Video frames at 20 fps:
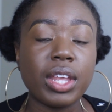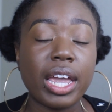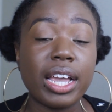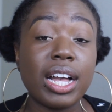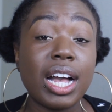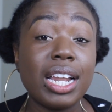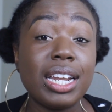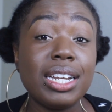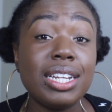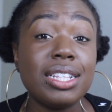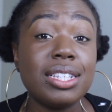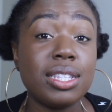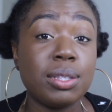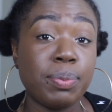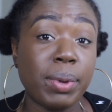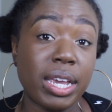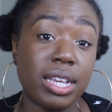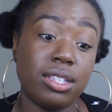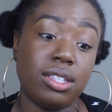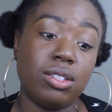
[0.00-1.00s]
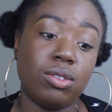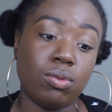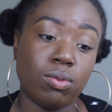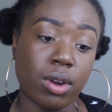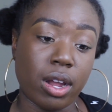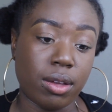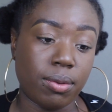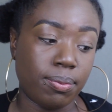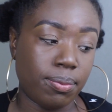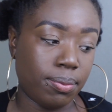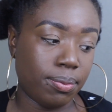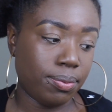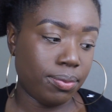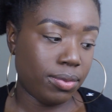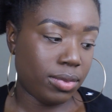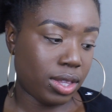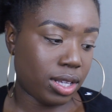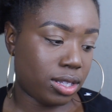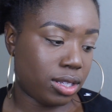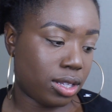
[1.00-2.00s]
I got it in Spiced Rum.
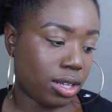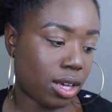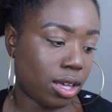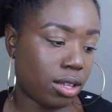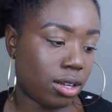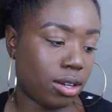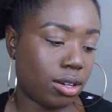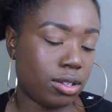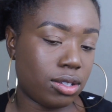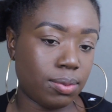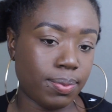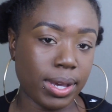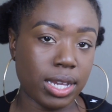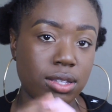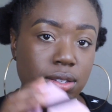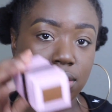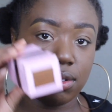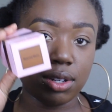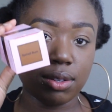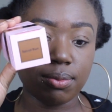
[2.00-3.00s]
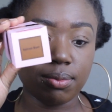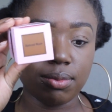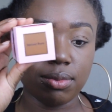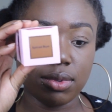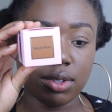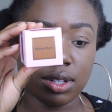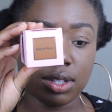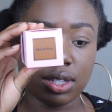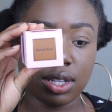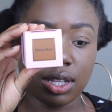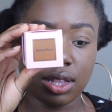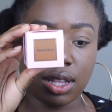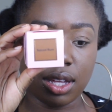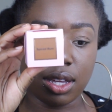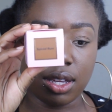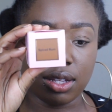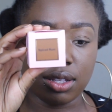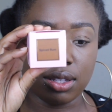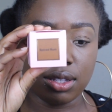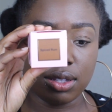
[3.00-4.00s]
That's the color. Spiced Rum. Looks like
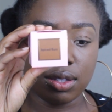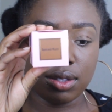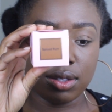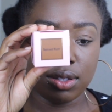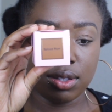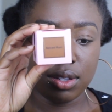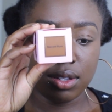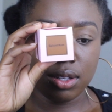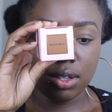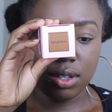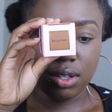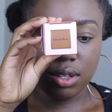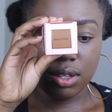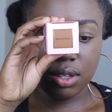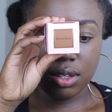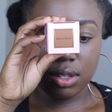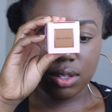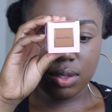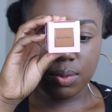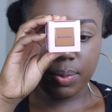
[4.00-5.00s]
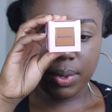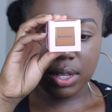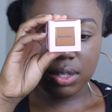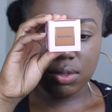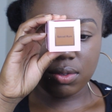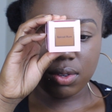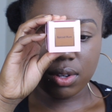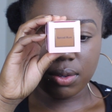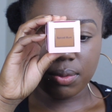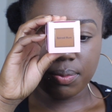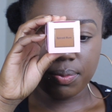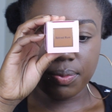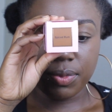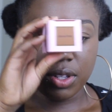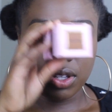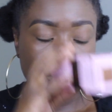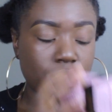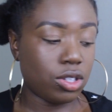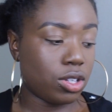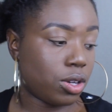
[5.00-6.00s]
that. Spiced Rum.
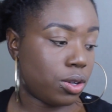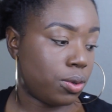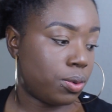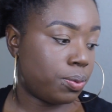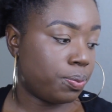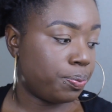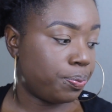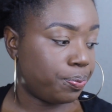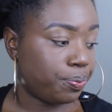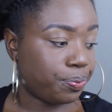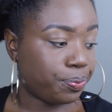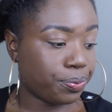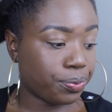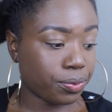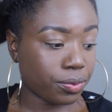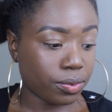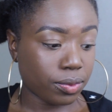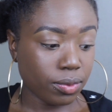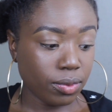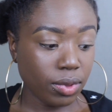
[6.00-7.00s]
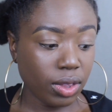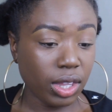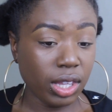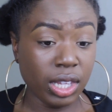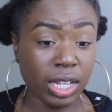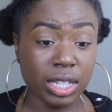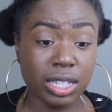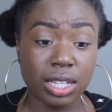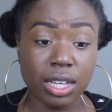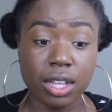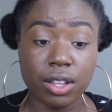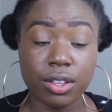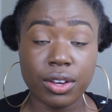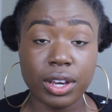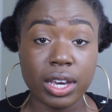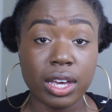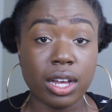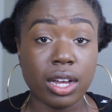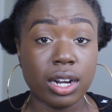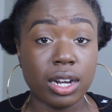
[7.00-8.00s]
So that's the color
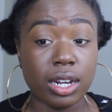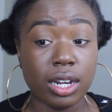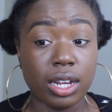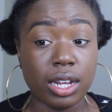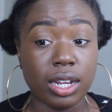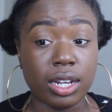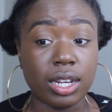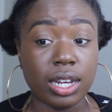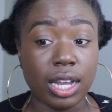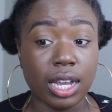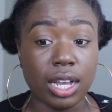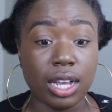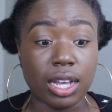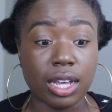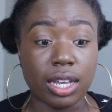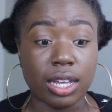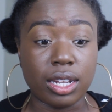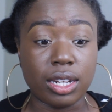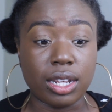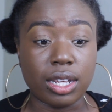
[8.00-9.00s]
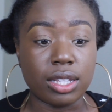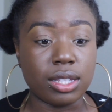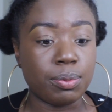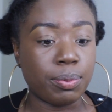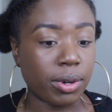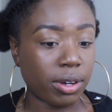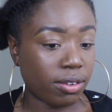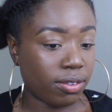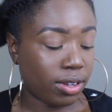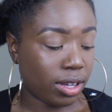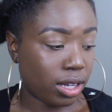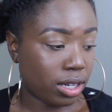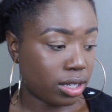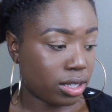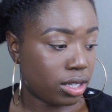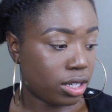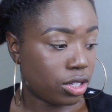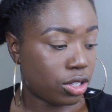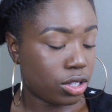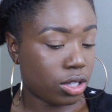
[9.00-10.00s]
I got it in, and it's
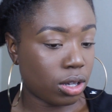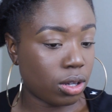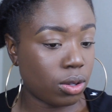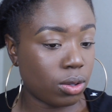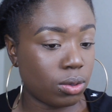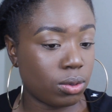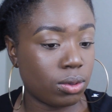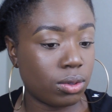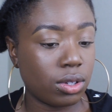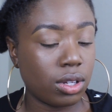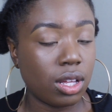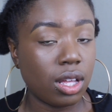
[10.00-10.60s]
perfect. So